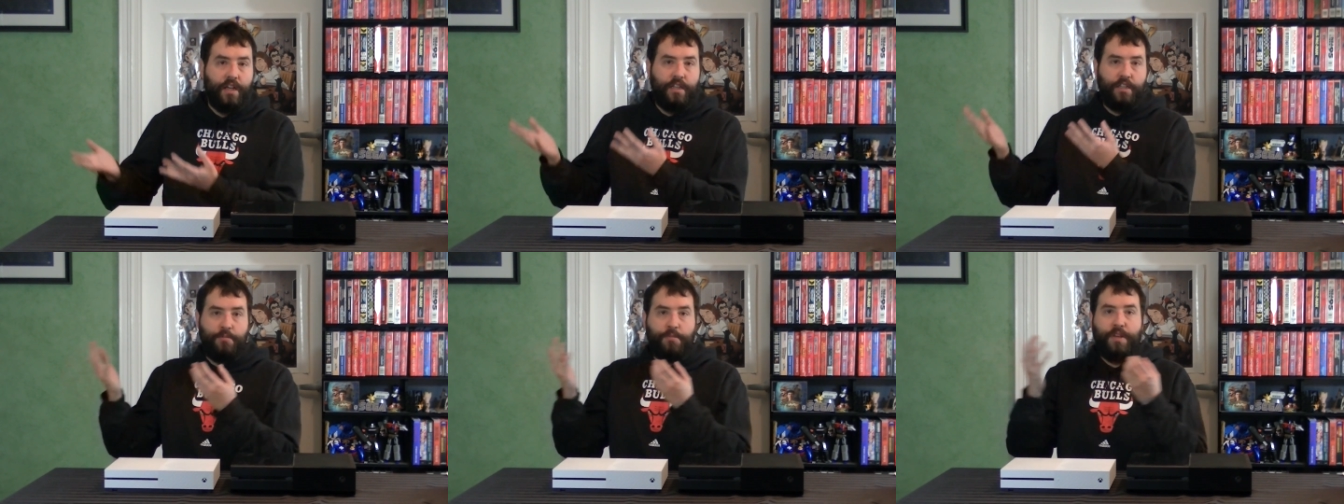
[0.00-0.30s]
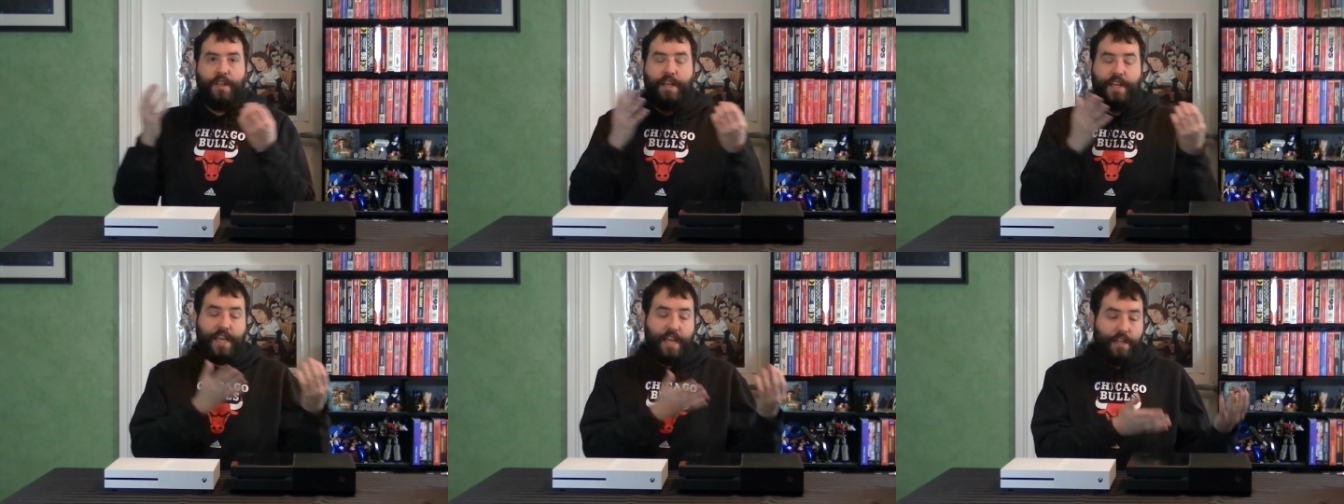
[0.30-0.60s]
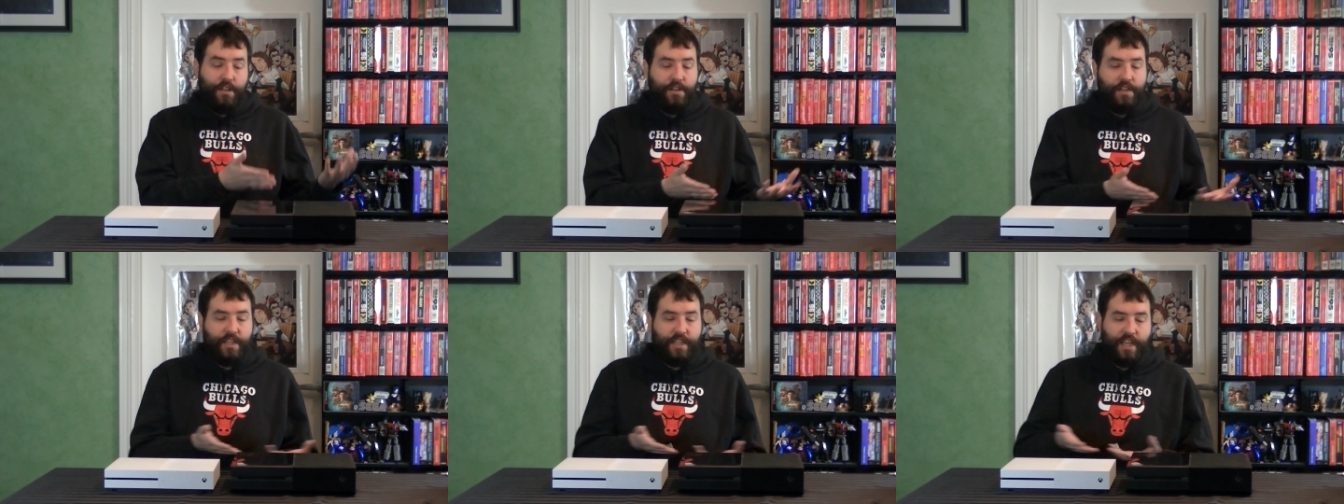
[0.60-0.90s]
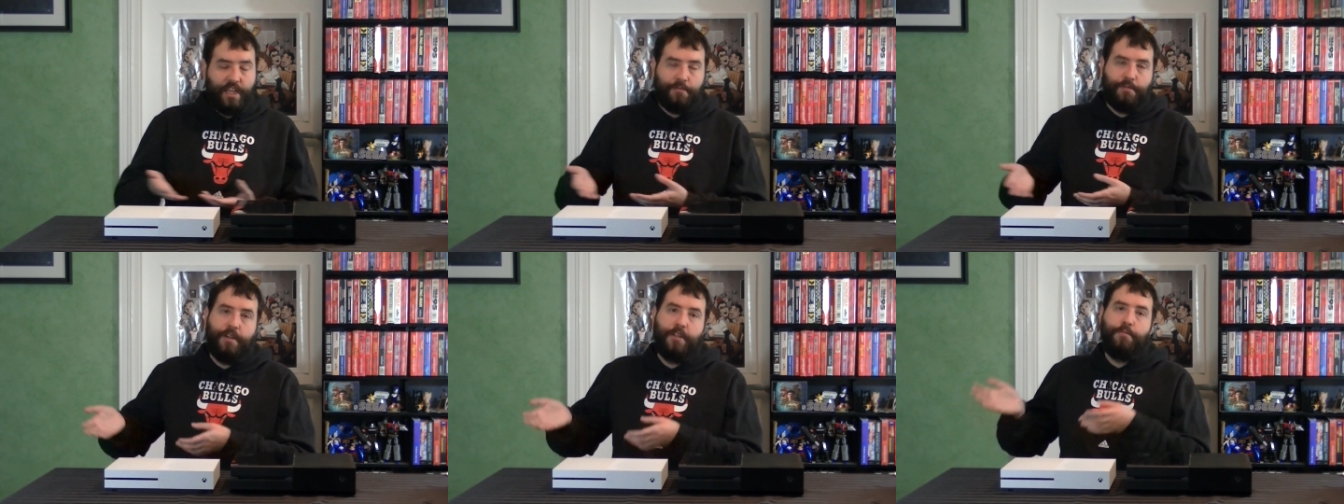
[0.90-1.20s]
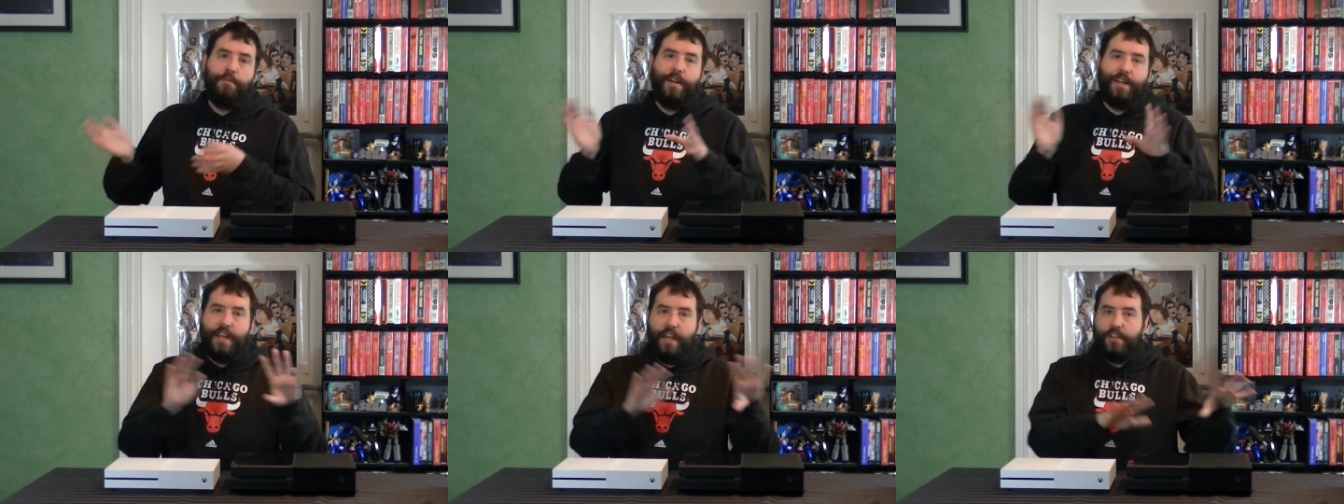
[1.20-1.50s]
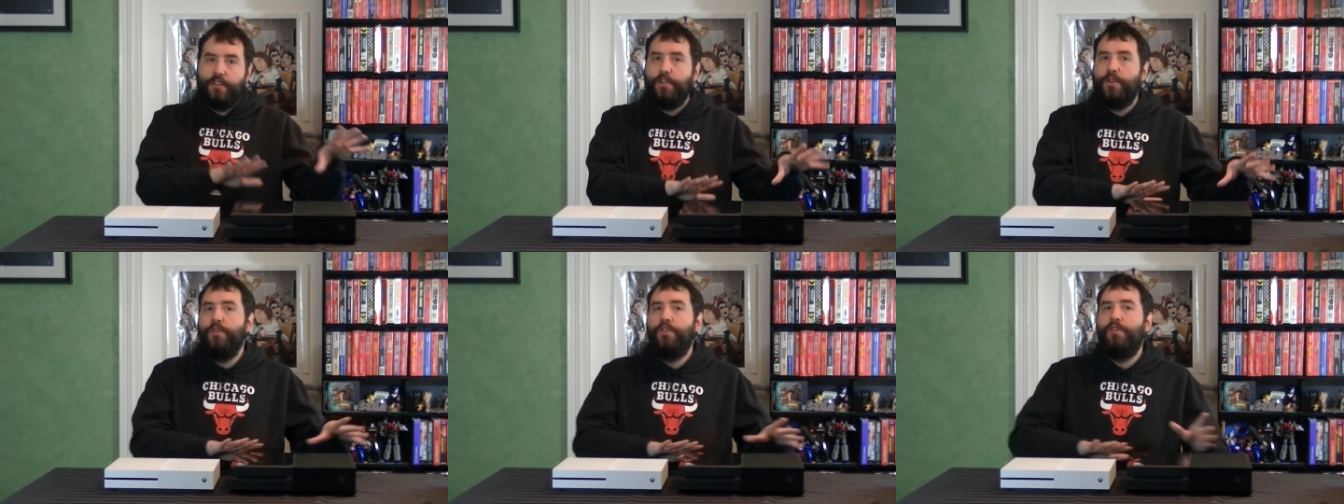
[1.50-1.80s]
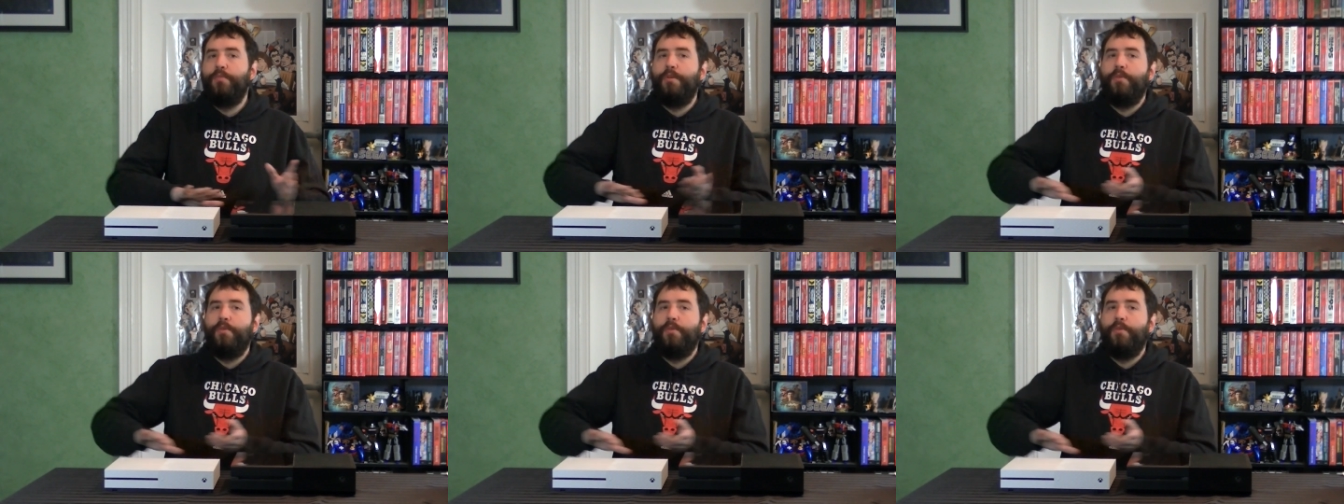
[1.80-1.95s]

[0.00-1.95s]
to be like, hey, look at the Xbox brand, yeah, it's cool,